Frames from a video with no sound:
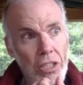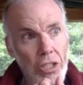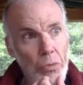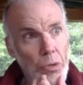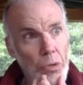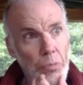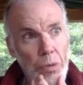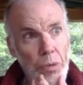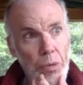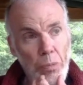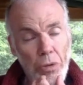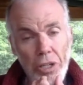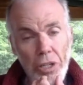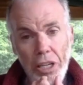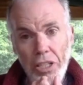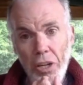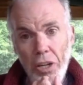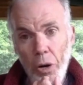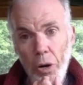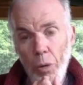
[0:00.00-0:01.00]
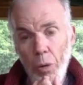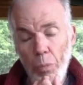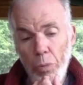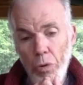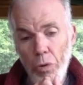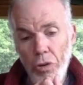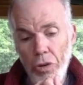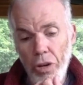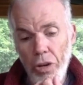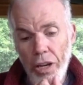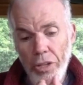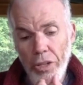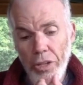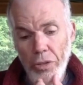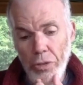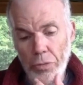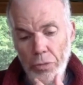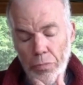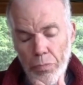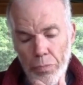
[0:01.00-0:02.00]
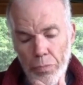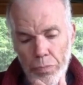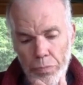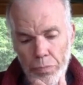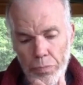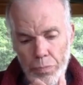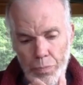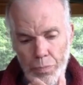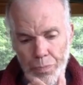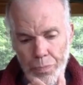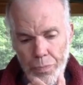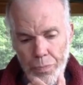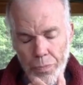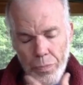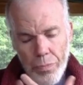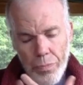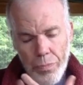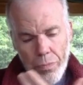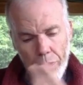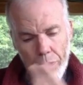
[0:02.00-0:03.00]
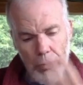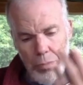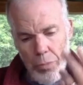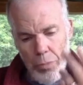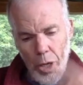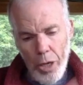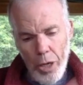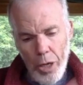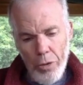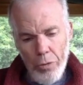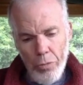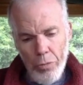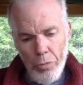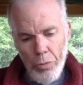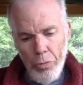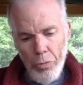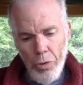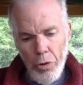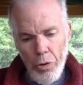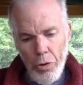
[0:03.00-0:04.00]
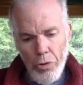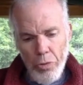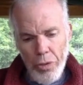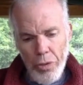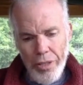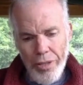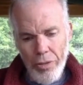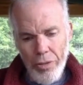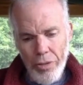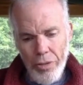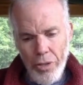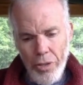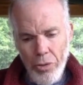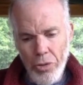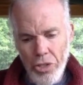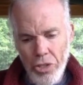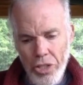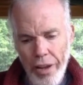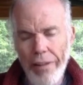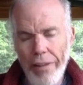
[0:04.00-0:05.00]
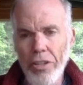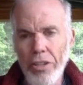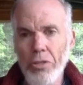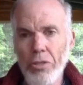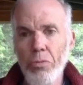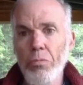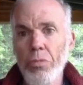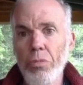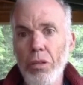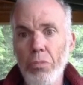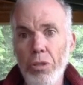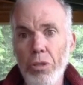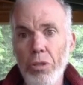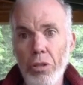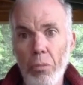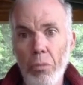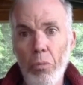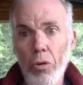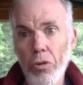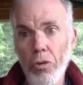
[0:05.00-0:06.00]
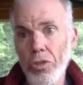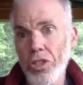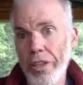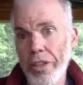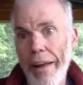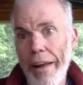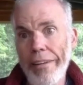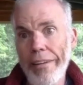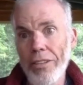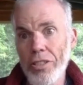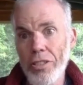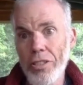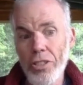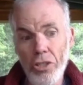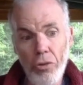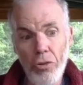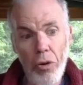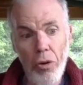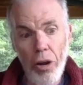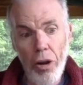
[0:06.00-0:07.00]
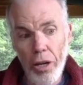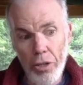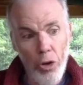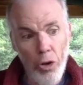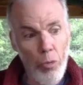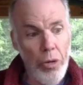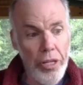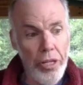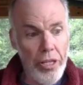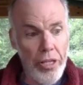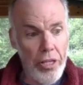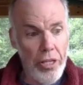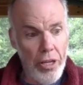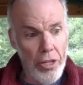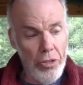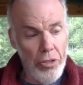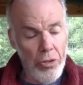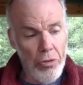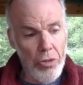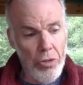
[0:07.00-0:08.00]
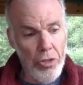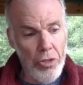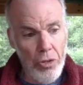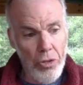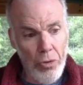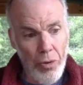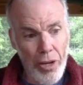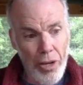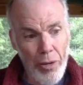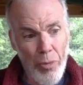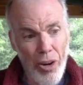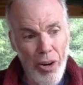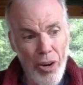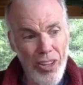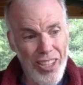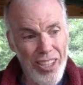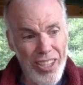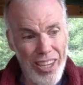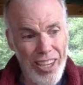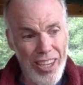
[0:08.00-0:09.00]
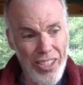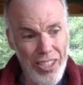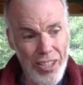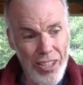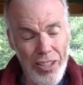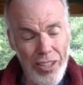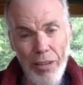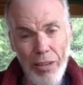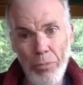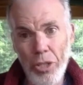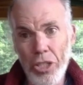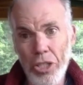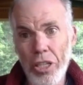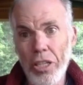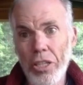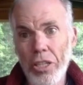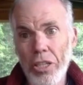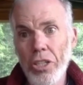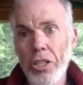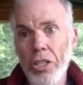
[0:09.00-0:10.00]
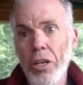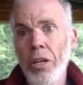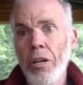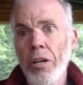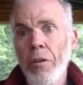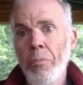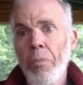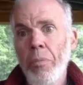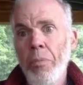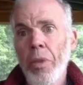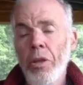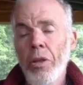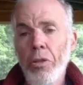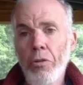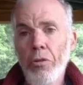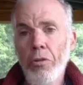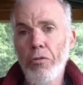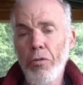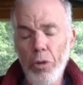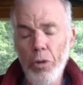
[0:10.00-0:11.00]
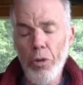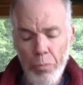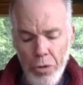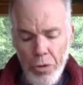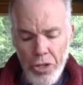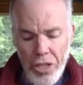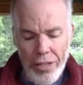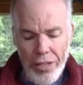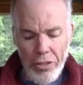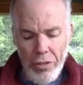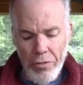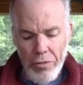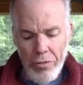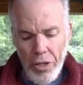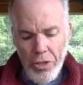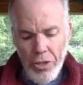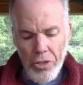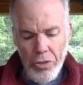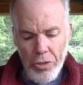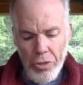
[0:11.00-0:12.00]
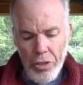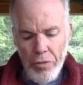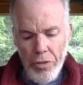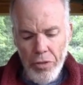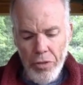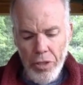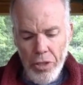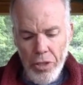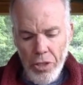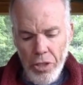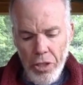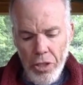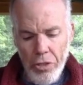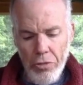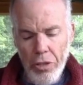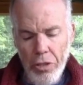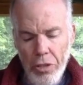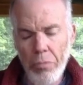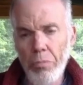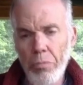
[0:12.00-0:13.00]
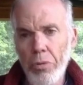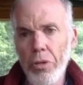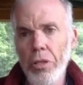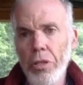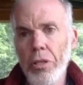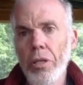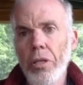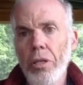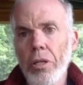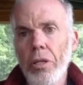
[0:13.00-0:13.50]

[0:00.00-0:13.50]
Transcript: So when people get to our border, who knows what their legal status will be, but their moral status is strong. Nobody in Honduras or Guatemala caused climate change. The 4% of us who live in this country put